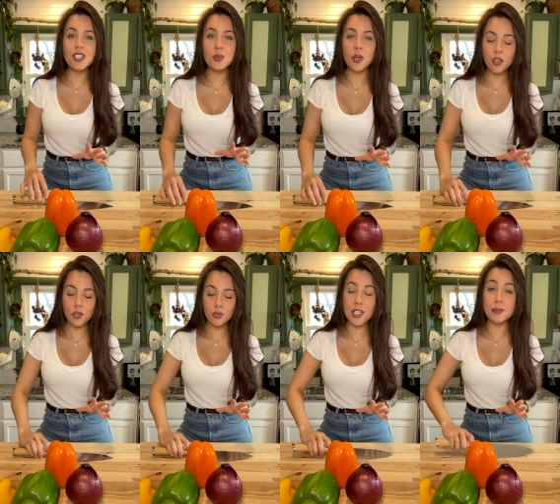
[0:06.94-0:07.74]
is one of those
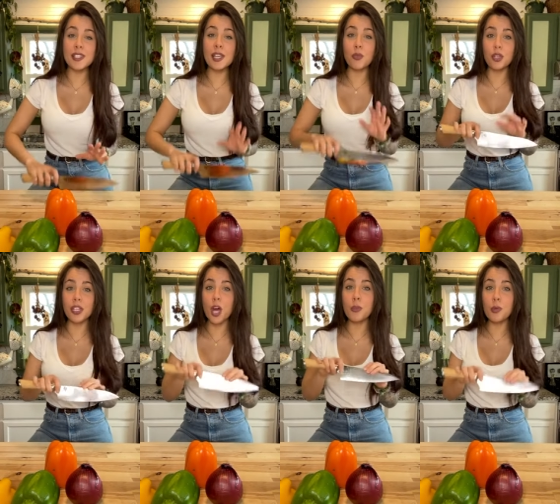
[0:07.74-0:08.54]
recipes that really
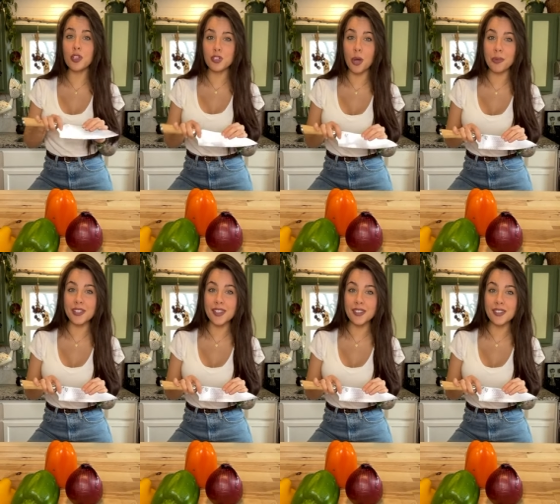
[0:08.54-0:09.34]
help you with your chopping
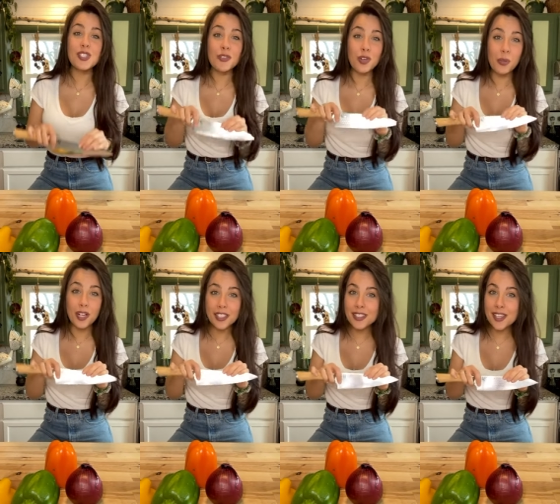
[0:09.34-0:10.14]
skills. So if you're wanting
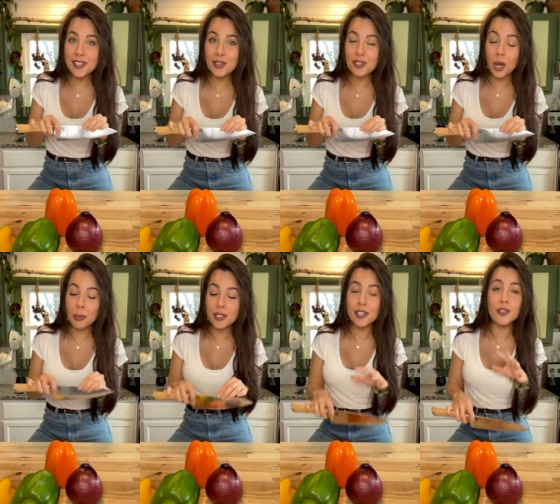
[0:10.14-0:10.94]
to test those chopping
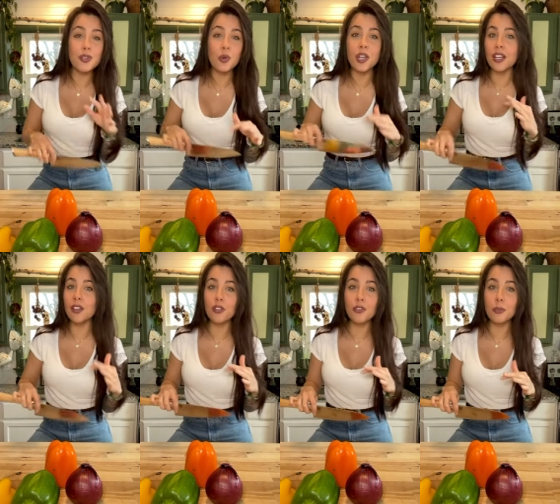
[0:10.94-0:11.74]
skills or get a
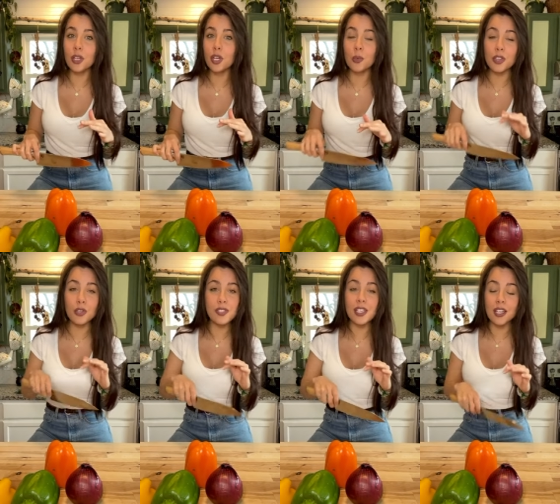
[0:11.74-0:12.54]
little familiar with
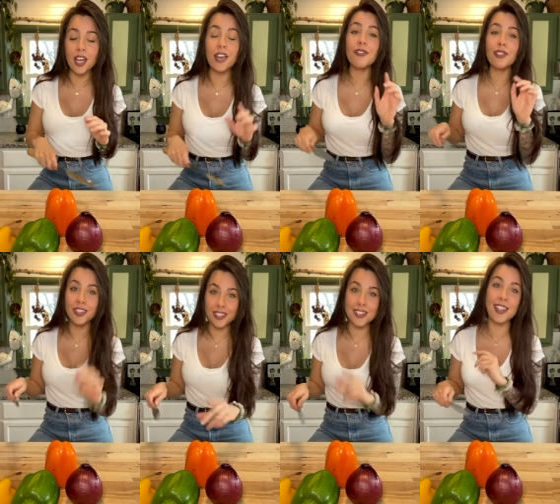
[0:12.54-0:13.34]
using a knife,
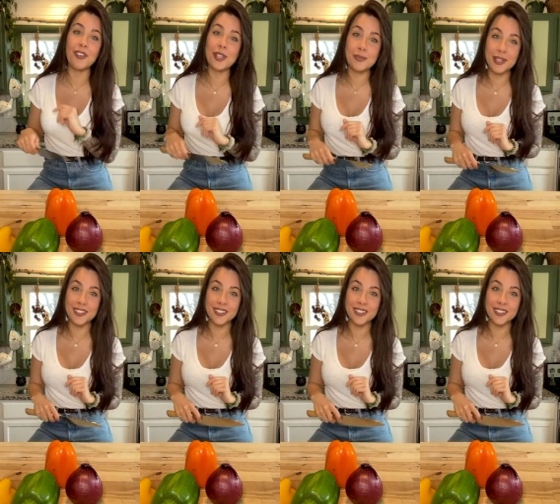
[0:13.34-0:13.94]
this is that recipe.